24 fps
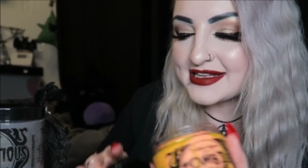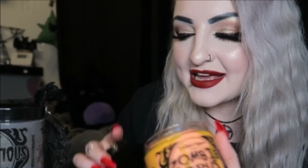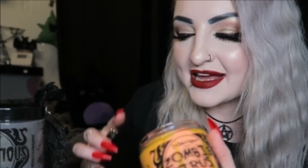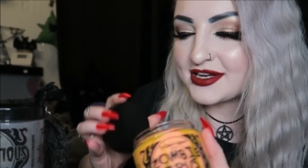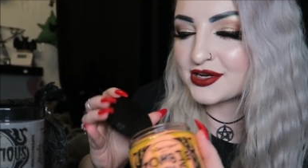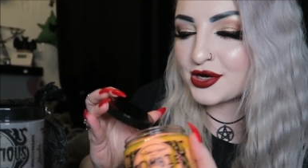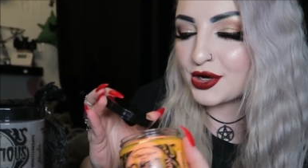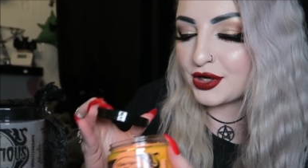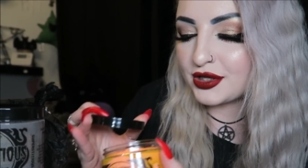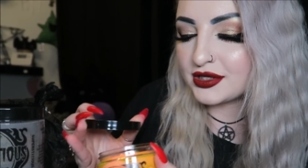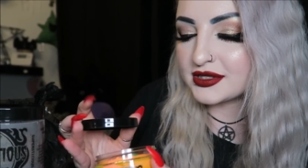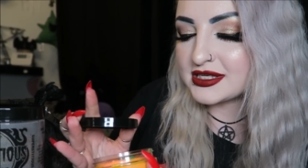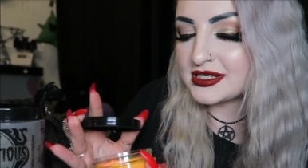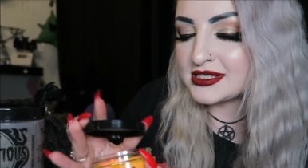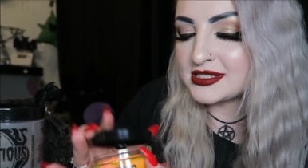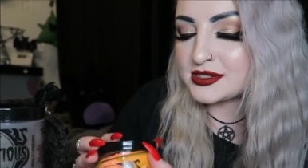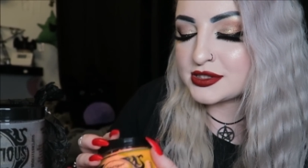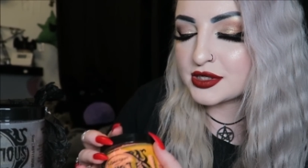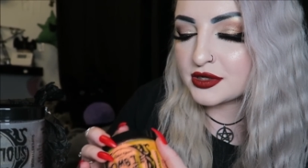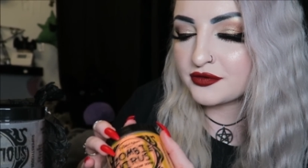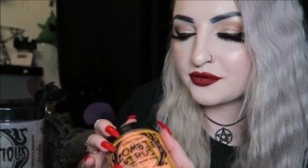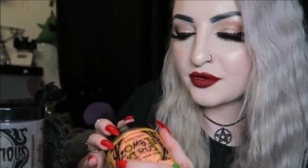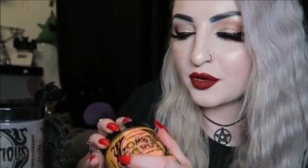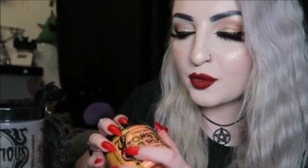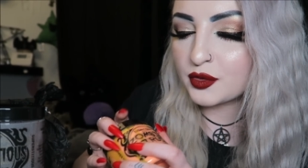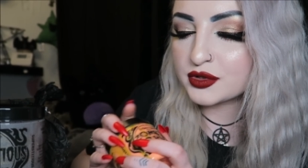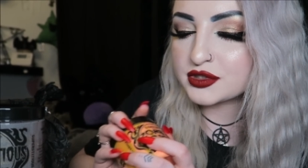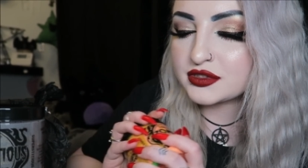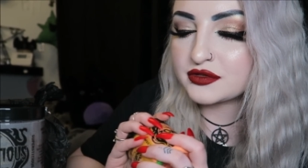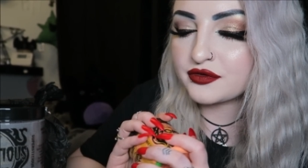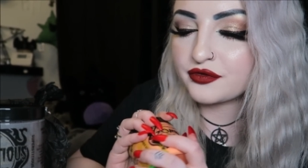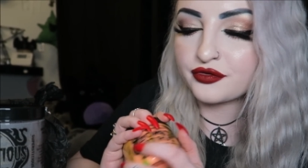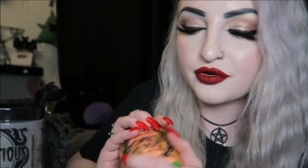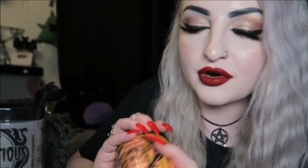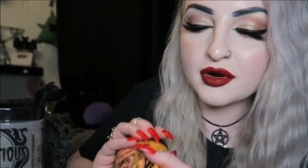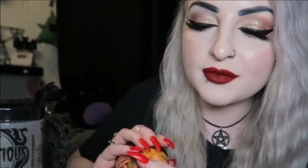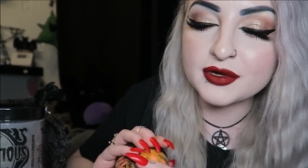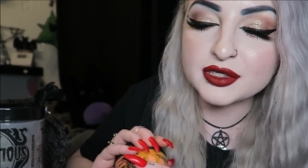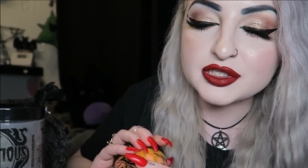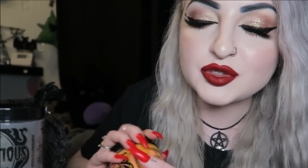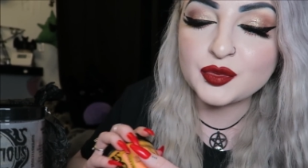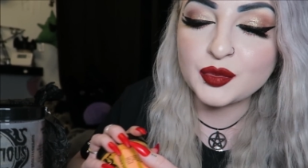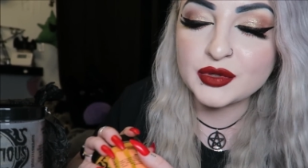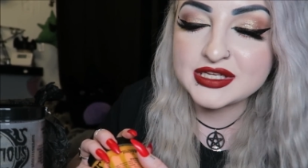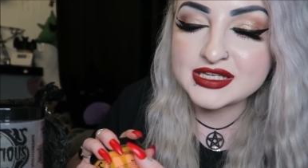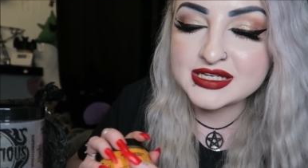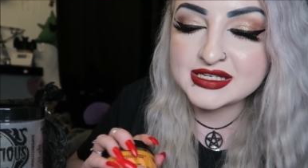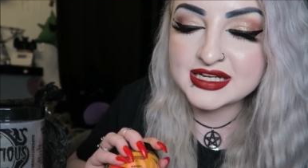said, all this stuff was from
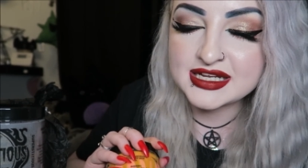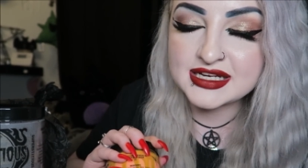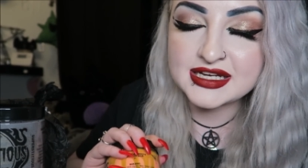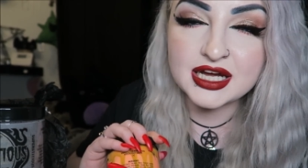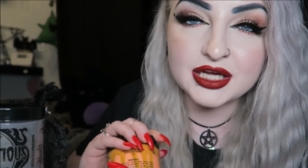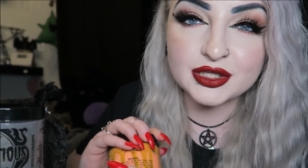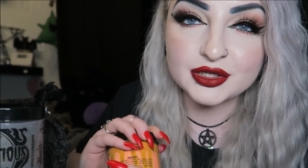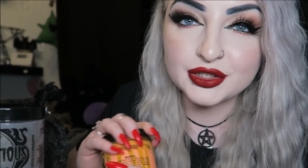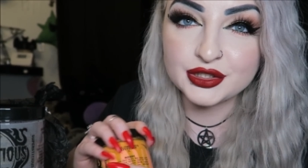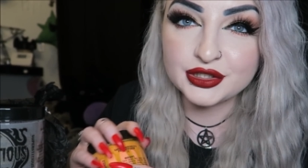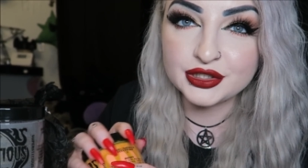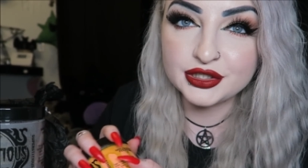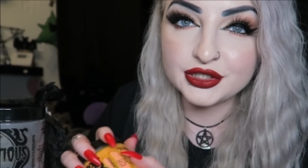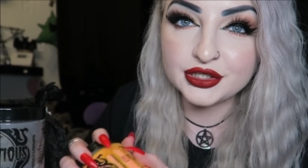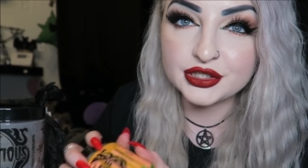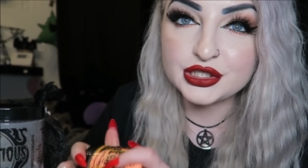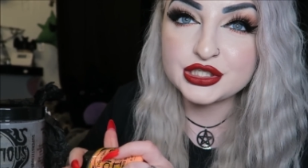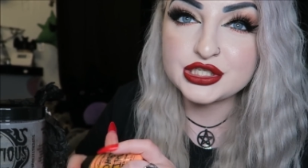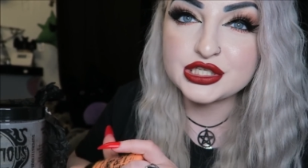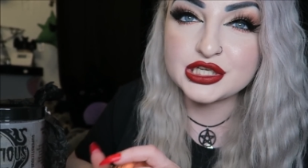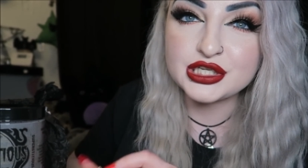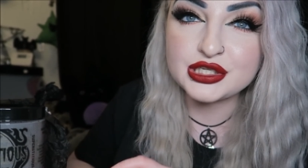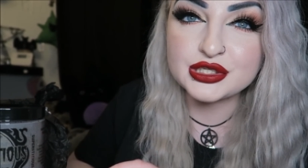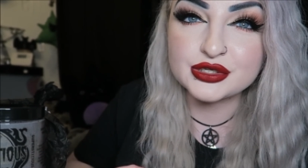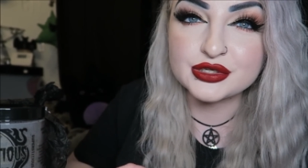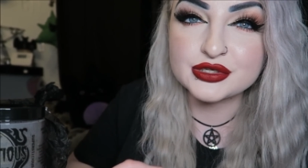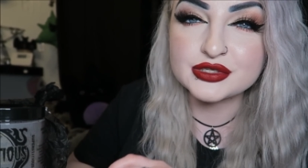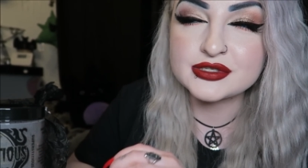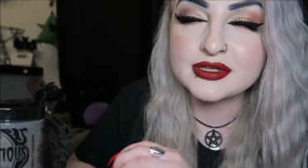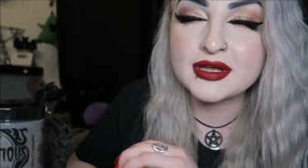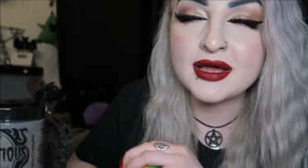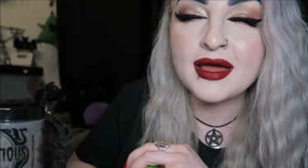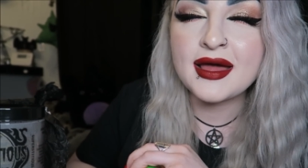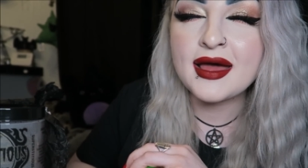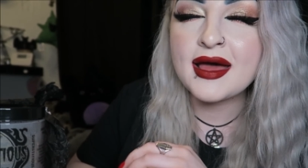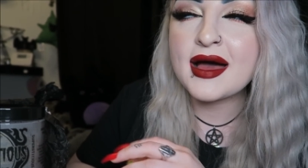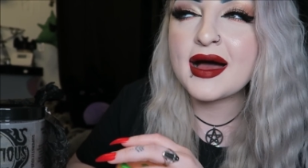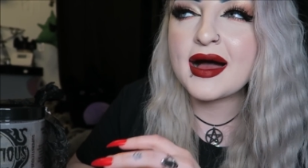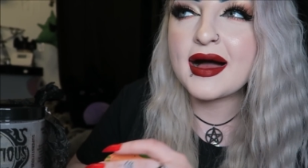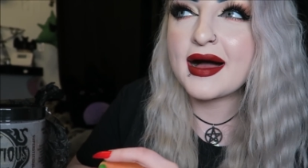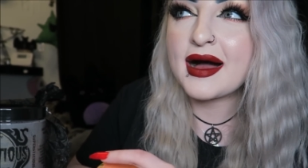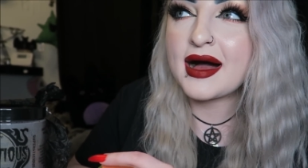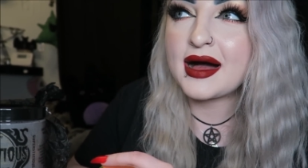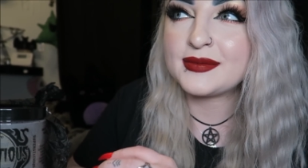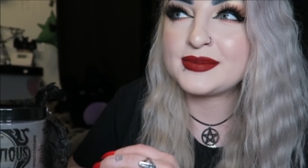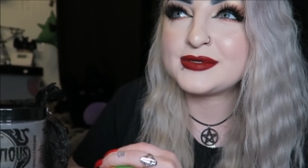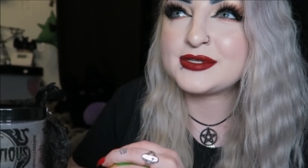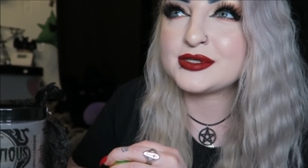Twisted Allure. She does
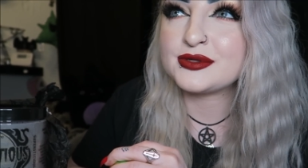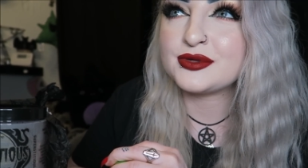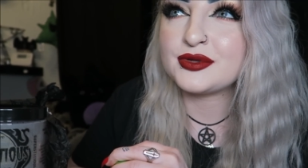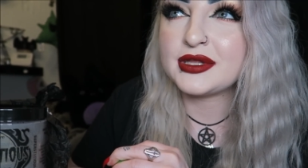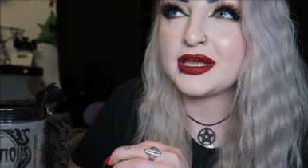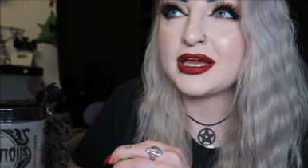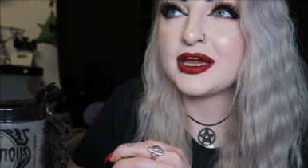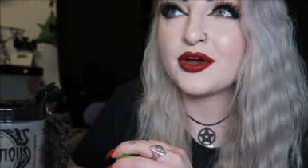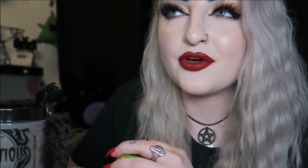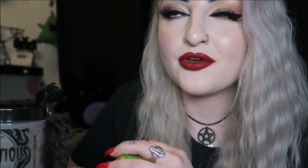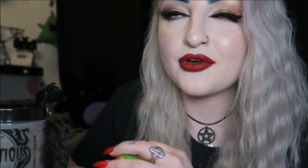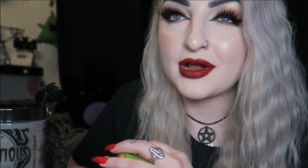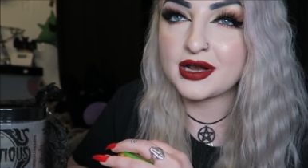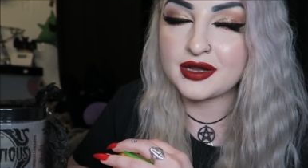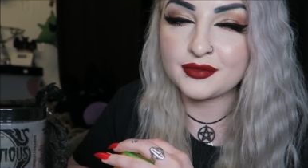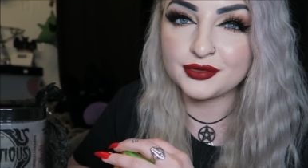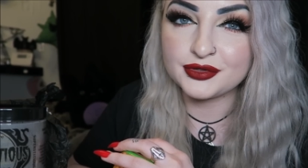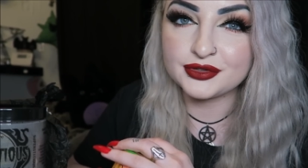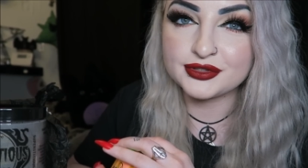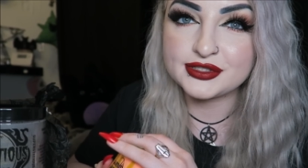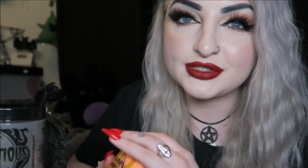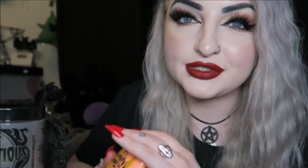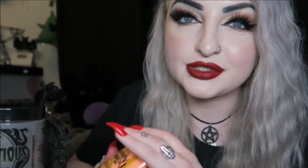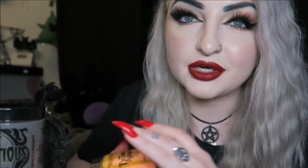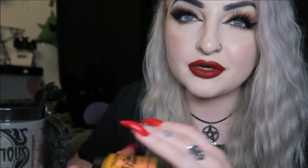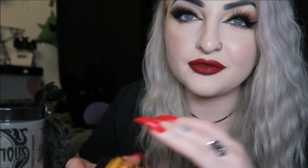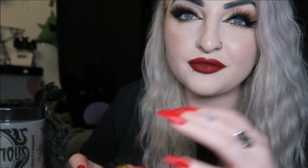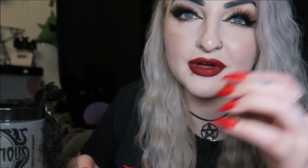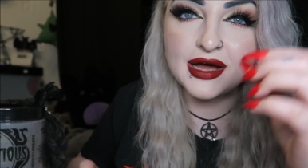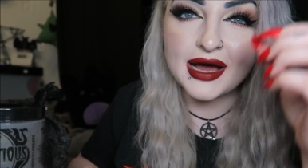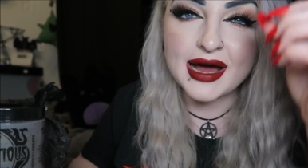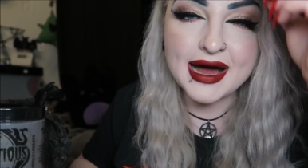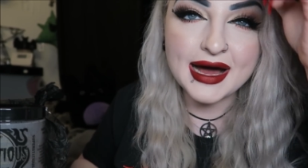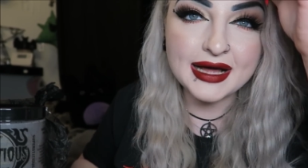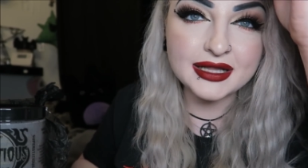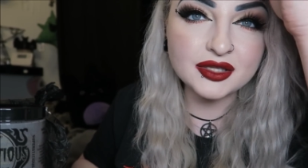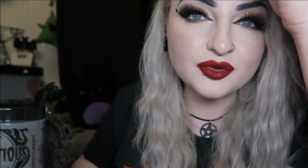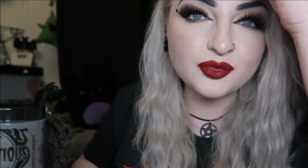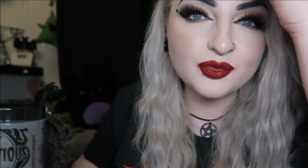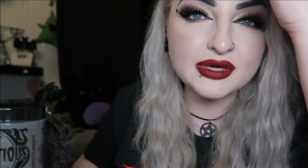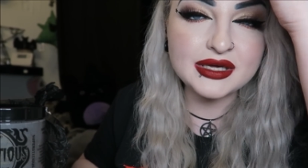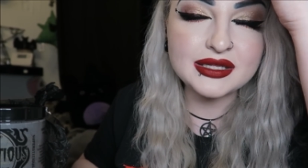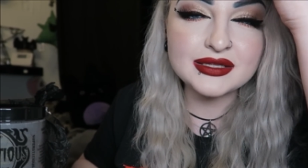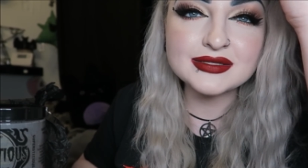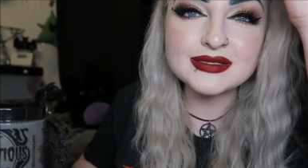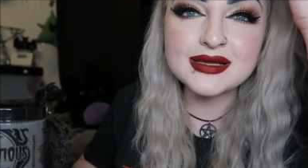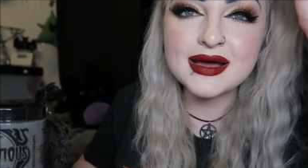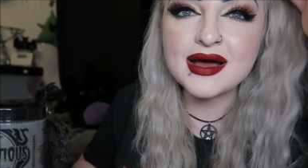absolutely incredible stuff. At
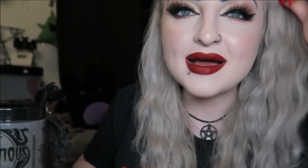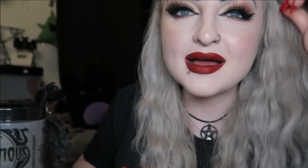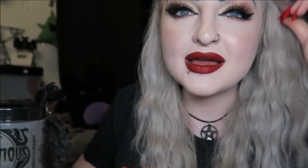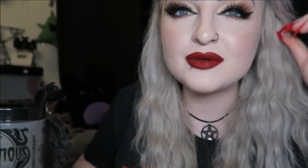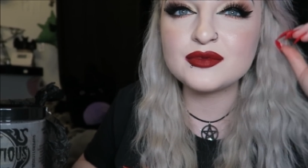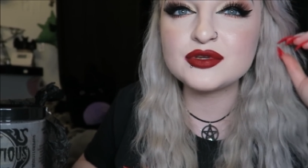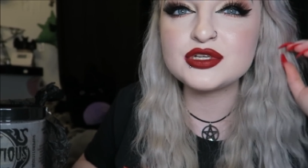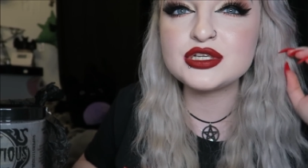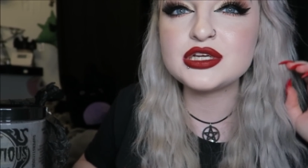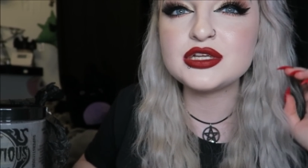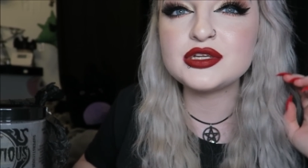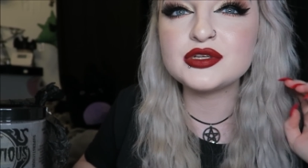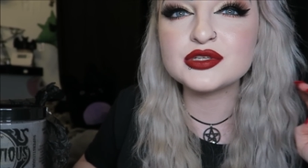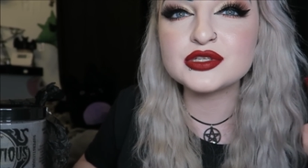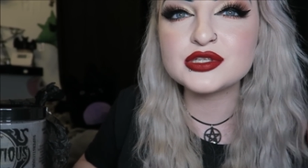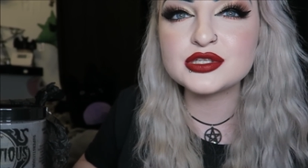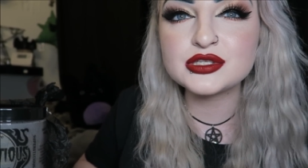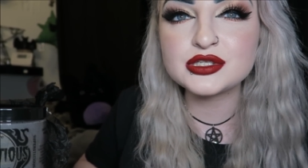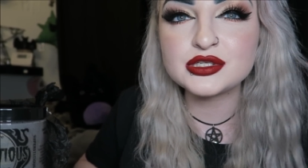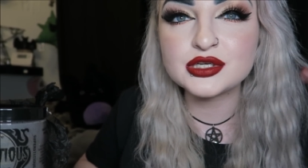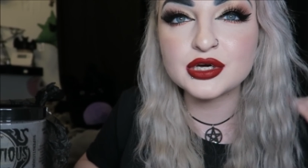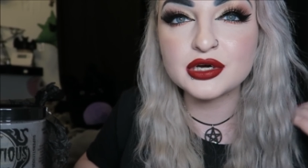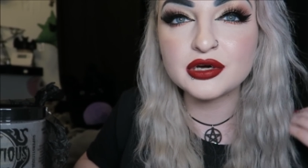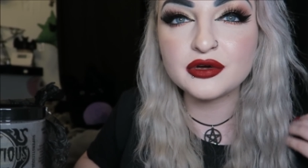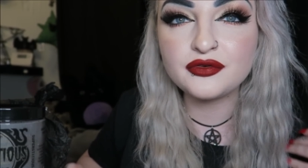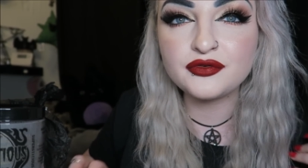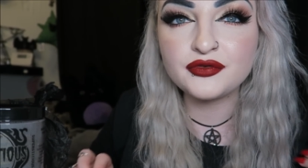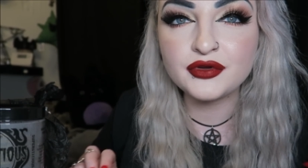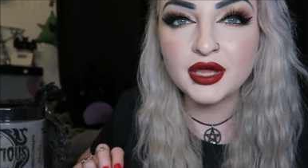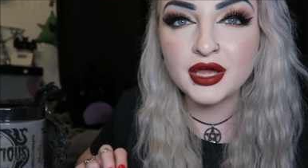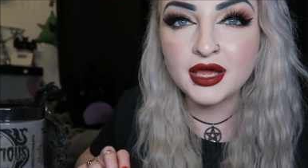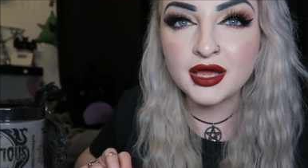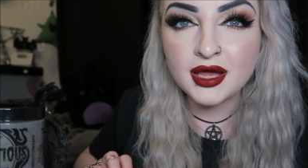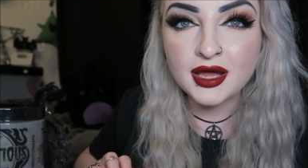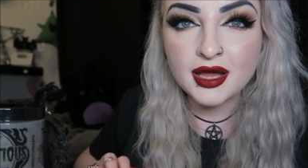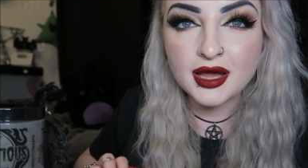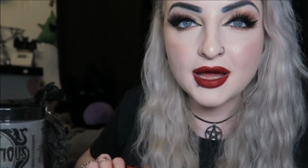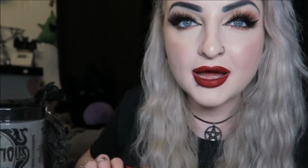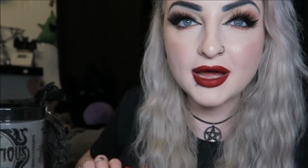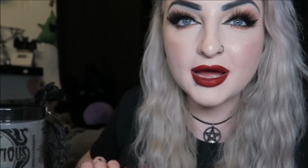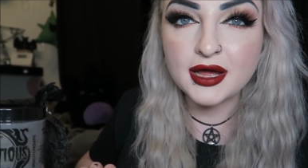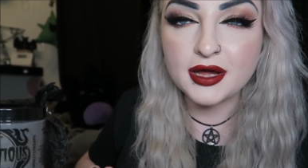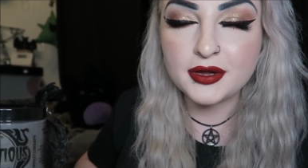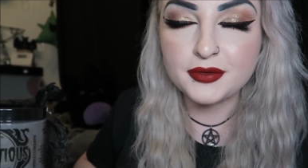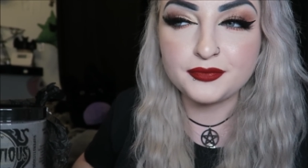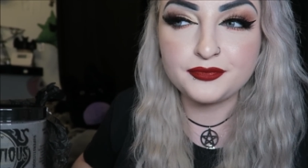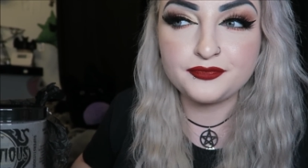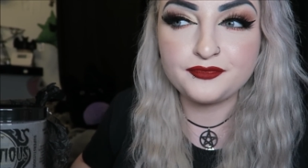Halloween time, she does stuff.
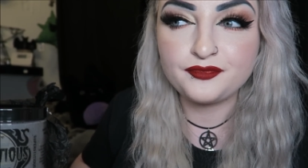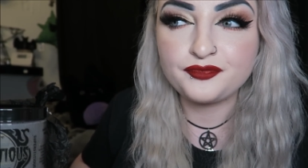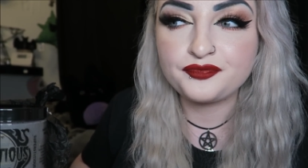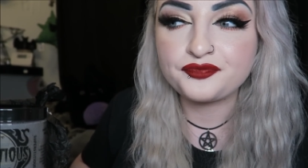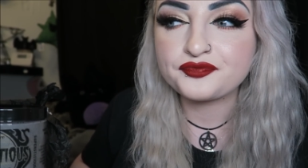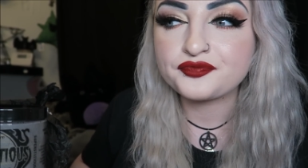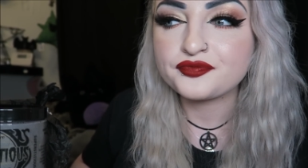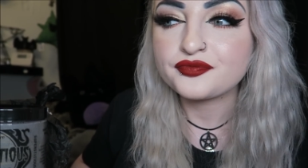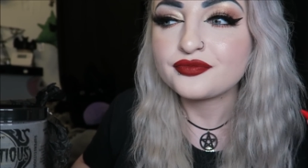Um,